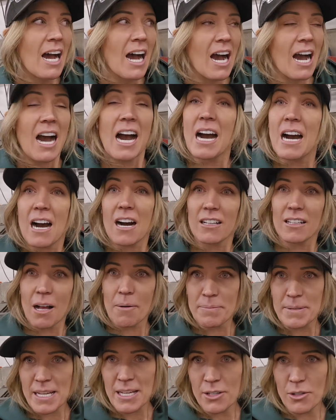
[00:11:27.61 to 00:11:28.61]
I'll
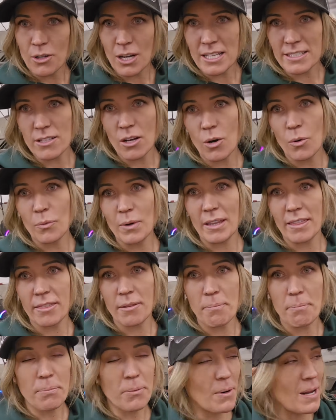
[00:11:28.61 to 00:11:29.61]
update you guys all with
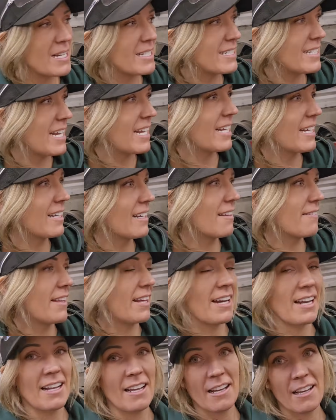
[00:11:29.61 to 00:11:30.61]
the bracing
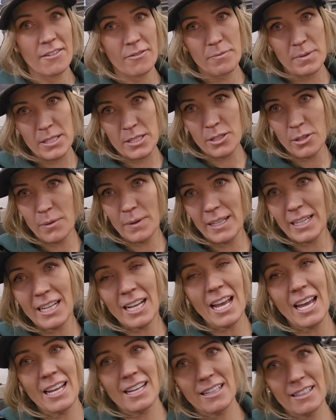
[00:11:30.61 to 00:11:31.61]
that I have been
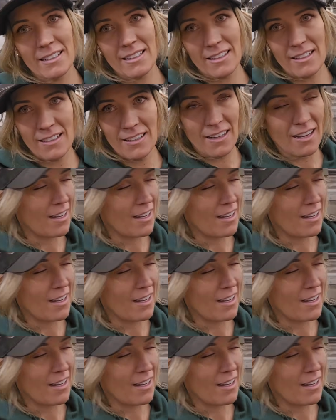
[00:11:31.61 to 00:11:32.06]
doing, and